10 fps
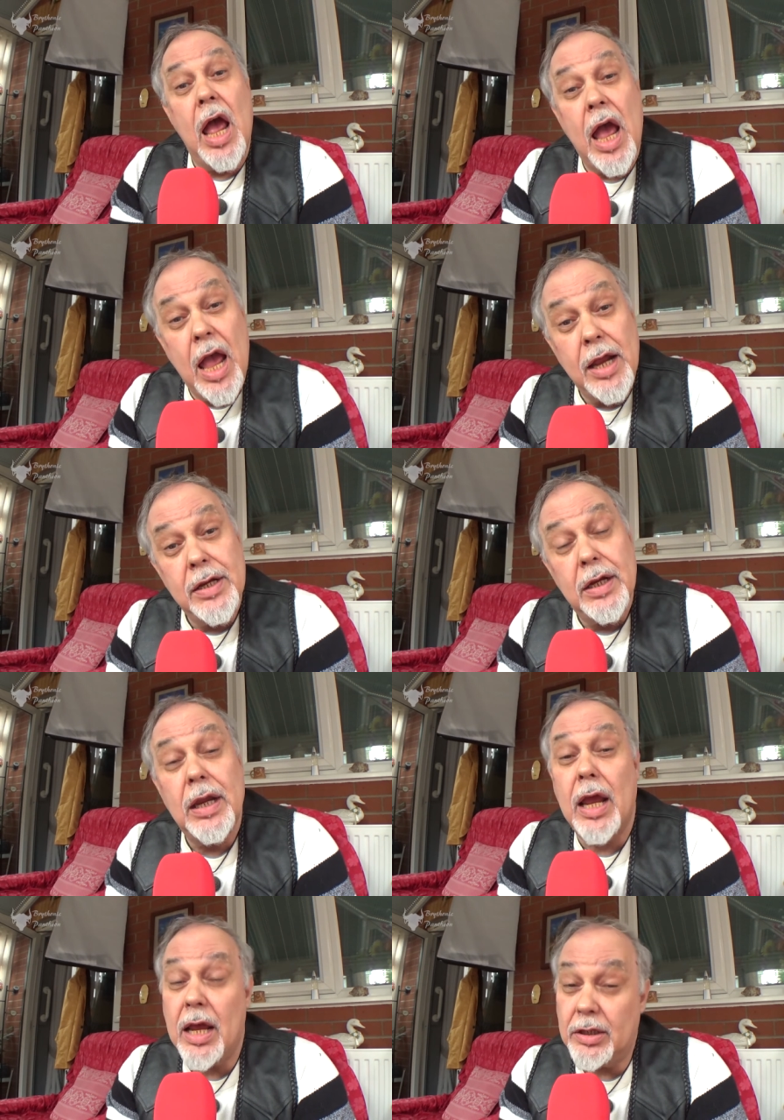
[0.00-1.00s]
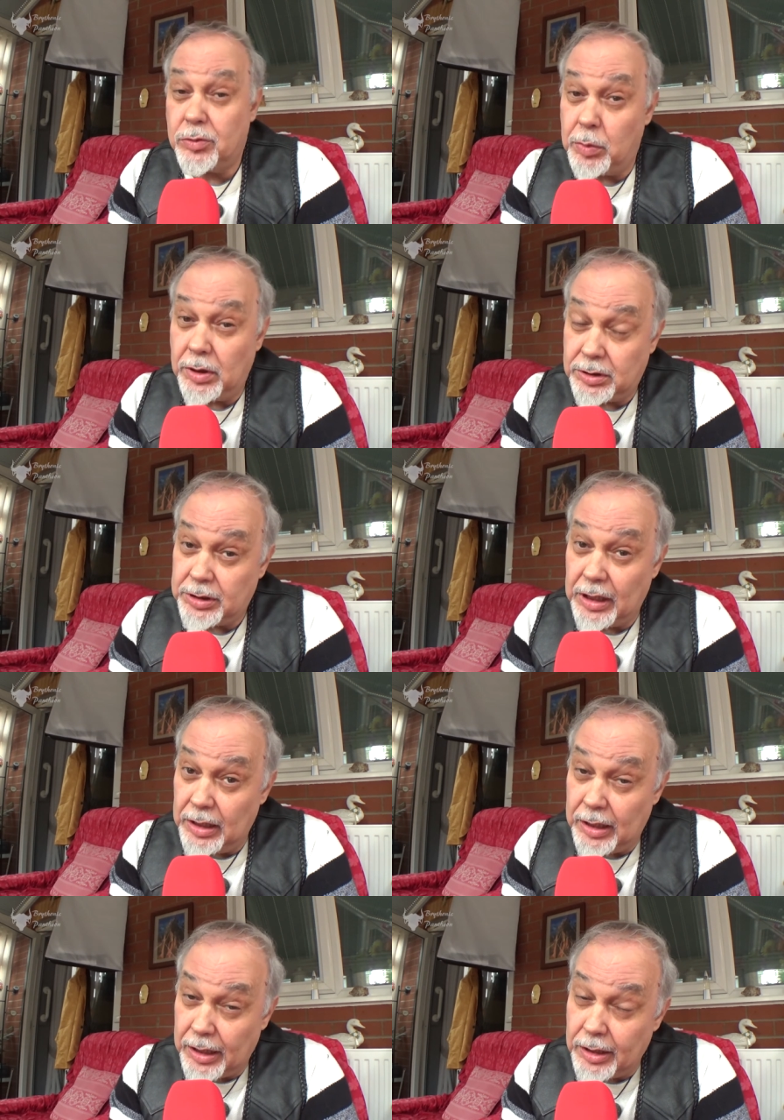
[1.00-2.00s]
And, as we'll see
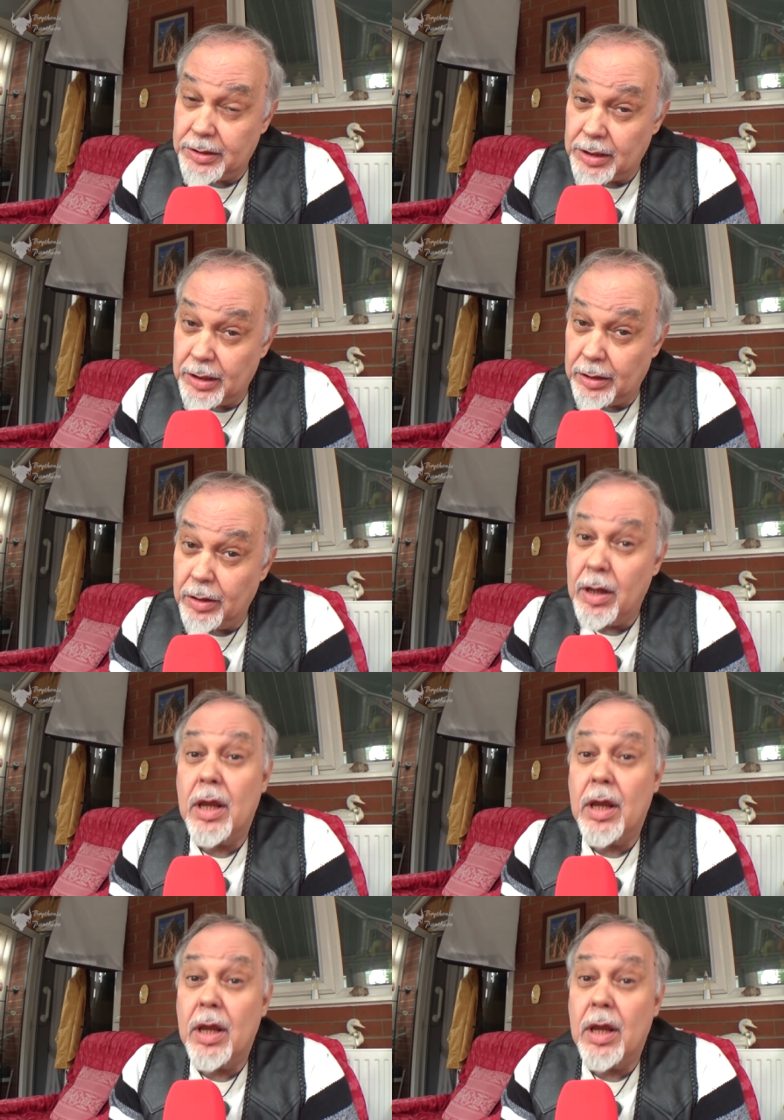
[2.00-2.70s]
later,